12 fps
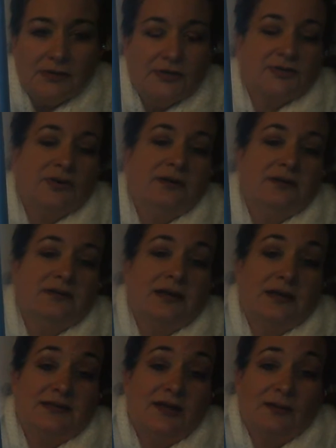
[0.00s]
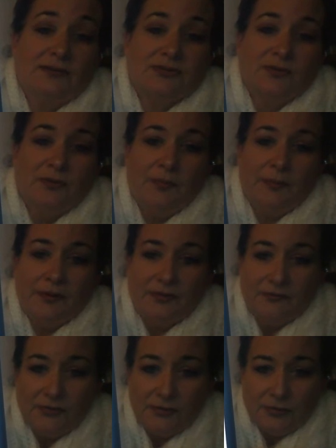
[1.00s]
So I thought it was cool, but
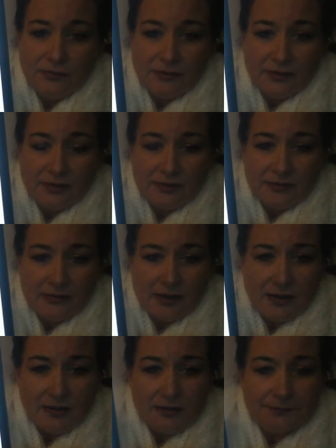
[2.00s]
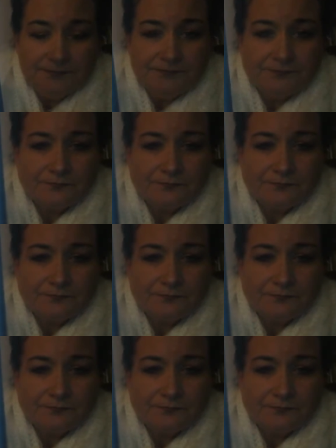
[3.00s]
if you click down